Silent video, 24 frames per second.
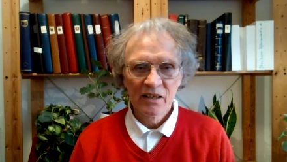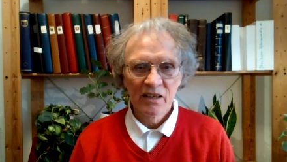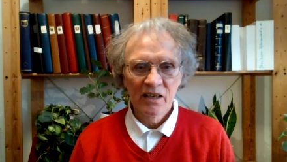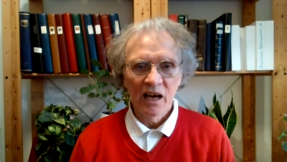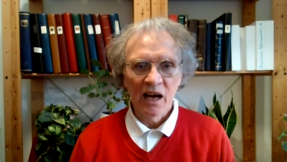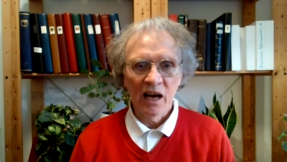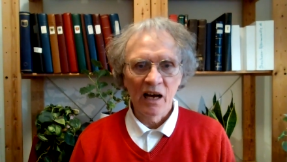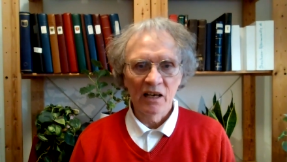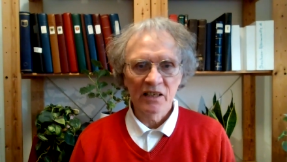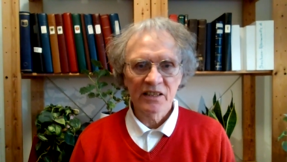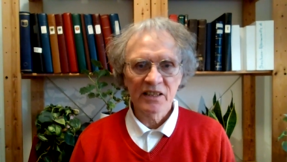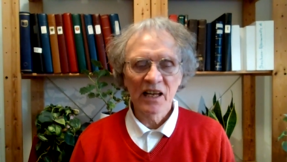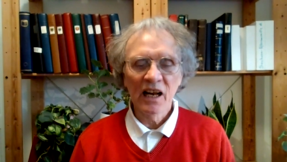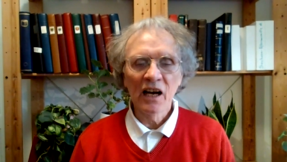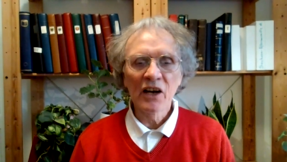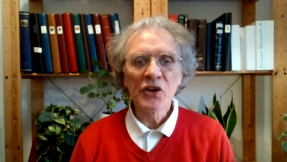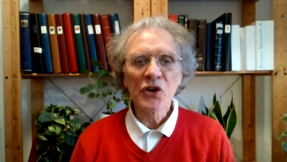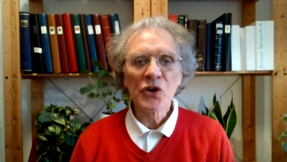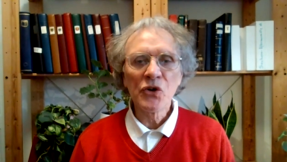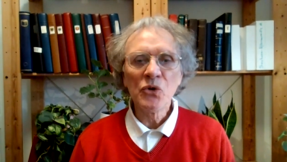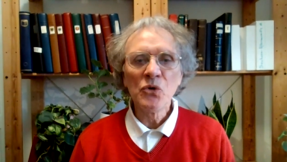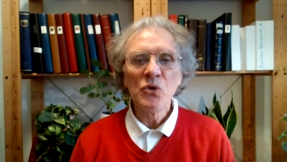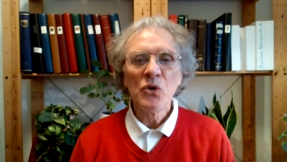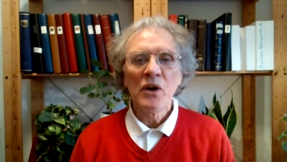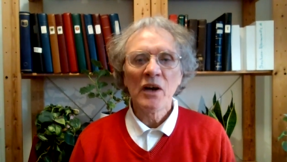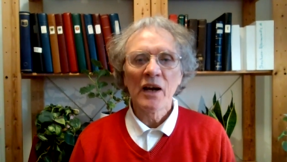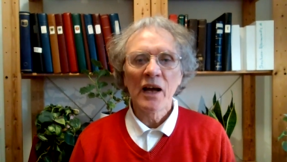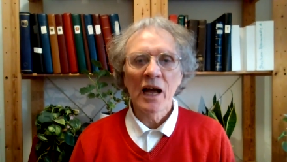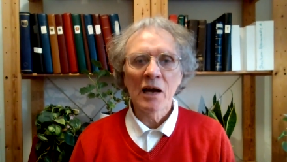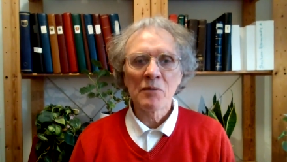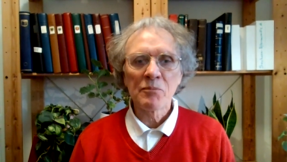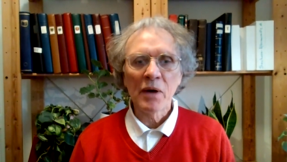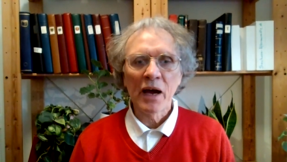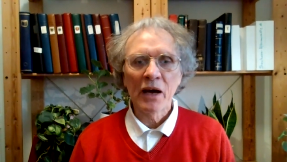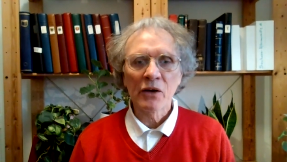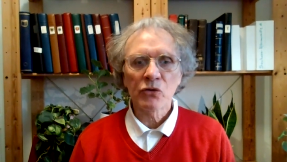I'll tell you
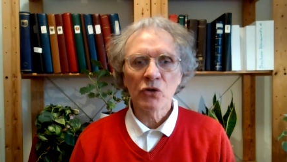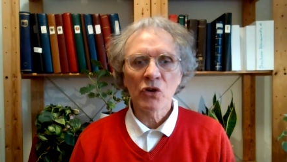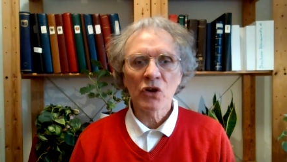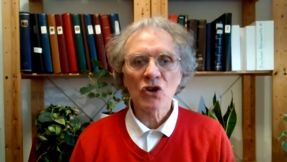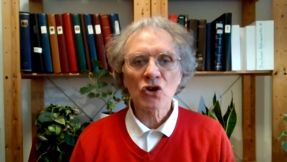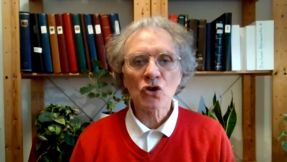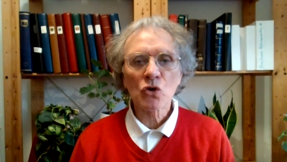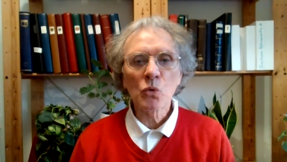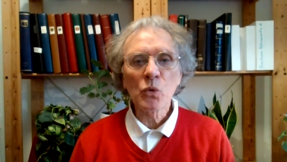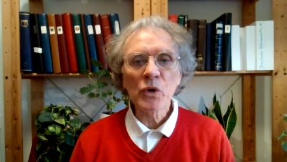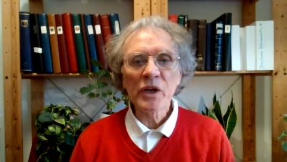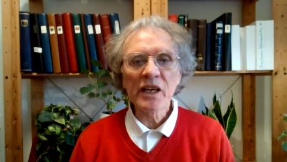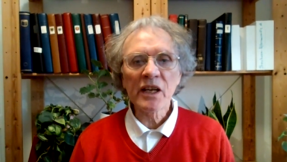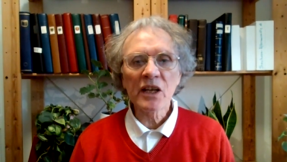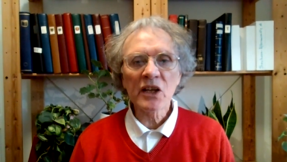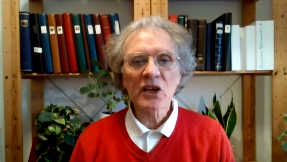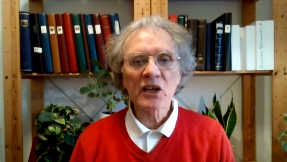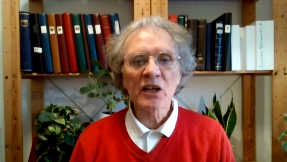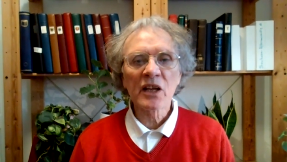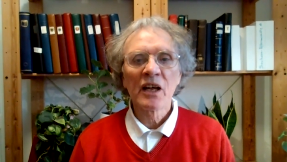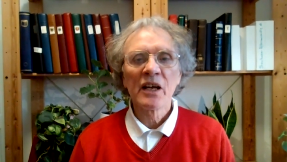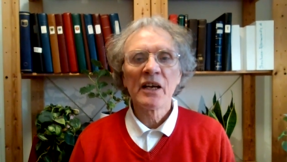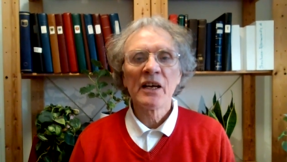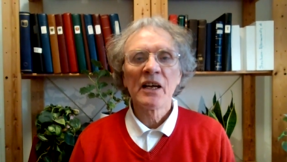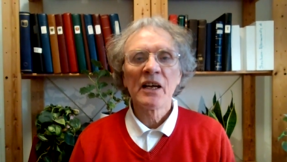about the Swedish